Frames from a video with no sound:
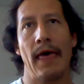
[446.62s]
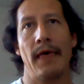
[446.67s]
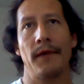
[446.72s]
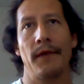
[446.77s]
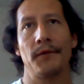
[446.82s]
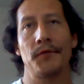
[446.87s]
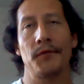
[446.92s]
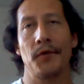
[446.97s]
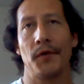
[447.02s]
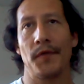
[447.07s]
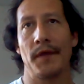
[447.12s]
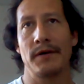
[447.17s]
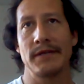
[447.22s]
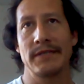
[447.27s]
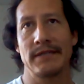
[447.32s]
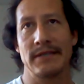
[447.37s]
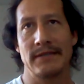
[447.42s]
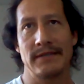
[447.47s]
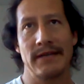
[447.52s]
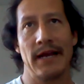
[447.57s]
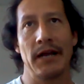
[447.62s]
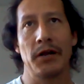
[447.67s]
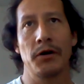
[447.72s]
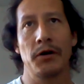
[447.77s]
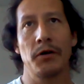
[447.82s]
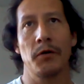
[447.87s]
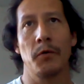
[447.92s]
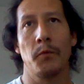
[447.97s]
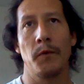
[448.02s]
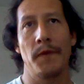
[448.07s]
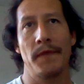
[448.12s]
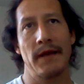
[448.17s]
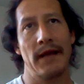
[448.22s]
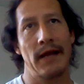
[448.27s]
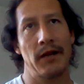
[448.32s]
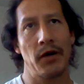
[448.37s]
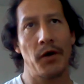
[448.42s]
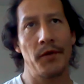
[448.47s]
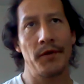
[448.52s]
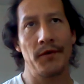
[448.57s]
So there is a cycle within
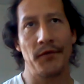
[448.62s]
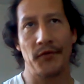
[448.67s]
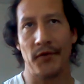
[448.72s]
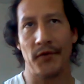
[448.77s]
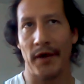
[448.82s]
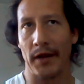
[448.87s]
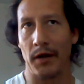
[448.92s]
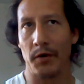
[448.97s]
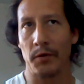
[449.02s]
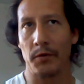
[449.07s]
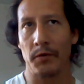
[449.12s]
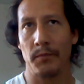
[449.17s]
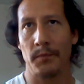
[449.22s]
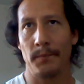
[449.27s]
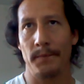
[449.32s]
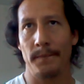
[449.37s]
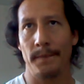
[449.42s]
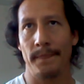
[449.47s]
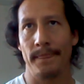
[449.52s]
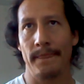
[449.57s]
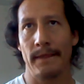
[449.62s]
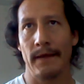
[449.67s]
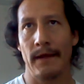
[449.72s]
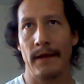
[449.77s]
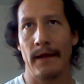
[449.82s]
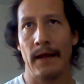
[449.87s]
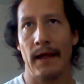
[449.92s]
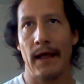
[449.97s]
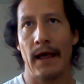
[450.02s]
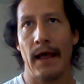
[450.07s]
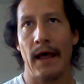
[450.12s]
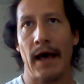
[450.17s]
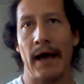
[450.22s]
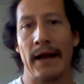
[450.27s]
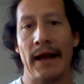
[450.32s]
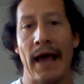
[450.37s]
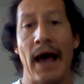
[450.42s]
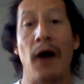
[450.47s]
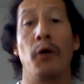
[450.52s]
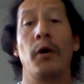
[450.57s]
another cycle.
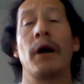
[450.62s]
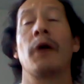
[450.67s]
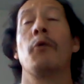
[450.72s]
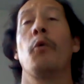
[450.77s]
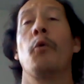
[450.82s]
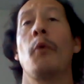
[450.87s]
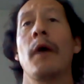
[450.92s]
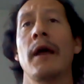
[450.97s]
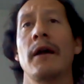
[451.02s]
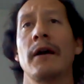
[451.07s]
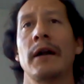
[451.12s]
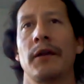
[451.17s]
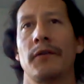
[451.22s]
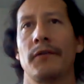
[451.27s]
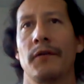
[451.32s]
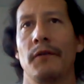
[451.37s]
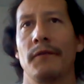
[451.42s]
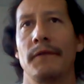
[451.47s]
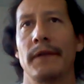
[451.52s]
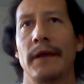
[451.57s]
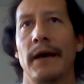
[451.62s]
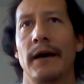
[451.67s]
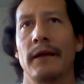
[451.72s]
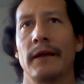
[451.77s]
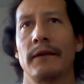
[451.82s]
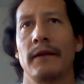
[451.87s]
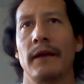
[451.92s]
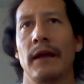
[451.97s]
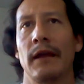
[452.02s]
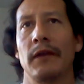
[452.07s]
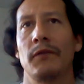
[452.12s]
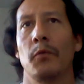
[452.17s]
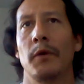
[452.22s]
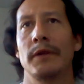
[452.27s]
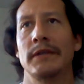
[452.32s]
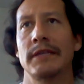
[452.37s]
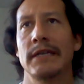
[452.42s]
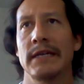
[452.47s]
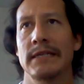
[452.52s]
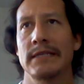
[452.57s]
And our awareness of that is
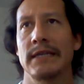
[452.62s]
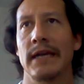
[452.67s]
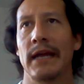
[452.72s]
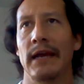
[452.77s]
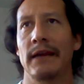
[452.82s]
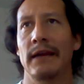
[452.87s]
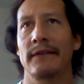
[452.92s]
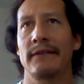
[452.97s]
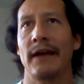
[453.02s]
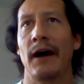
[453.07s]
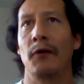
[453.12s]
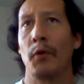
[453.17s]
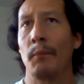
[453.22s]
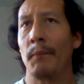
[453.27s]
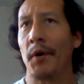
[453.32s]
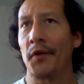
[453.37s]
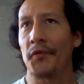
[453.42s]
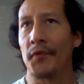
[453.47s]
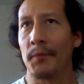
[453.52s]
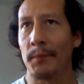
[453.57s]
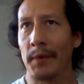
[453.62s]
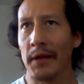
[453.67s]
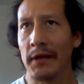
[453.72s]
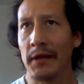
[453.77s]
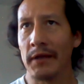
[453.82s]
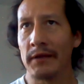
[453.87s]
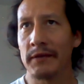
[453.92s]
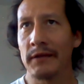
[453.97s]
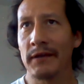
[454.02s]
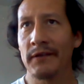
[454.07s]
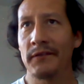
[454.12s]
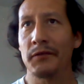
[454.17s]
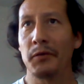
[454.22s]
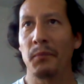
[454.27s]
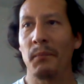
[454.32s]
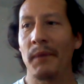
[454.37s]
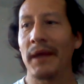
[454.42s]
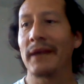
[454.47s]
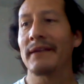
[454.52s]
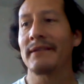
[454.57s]
what dictates our possibilities to
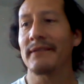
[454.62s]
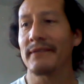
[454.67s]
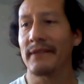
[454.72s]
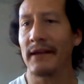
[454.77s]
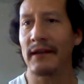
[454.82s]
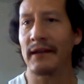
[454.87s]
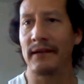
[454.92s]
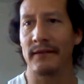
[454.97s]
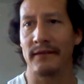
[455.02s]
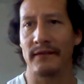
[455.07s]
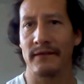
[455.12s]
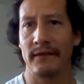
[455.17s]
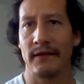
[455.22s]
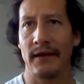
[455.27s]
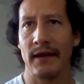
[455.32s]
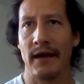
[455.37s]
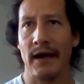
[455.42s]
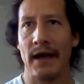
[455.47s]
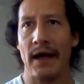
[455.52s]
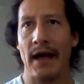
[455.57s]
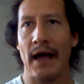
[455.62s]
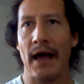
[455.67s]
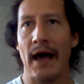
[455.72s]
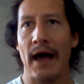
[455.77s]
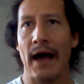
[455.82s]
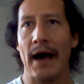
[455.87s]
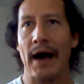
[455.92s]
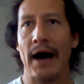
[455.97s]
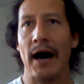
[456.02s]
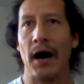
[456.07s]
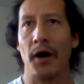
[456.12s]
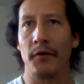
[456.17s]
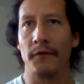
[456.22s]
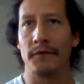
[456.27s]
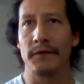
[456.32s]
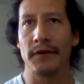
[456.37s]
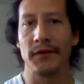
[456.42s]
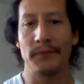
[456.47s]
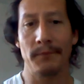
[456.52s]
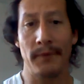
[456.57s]
make sense out of
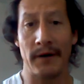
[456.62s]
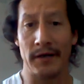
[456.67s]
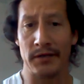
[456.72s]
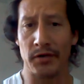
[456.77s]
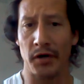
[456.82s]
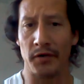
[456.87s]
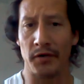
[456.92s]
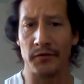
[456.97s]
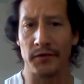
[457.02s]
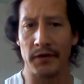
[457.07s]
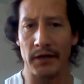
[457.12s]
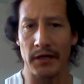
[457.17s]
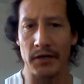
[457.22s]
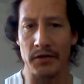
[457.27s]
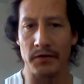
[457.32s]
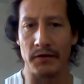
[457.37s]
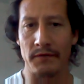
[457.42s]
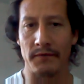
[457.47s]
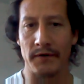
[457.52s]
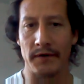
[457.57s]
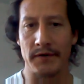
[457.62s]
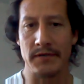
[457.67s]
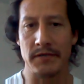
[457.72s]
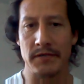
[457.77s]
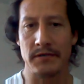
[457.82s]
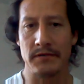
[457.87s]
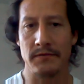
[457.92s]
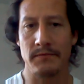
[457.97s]
this paradoxical universe.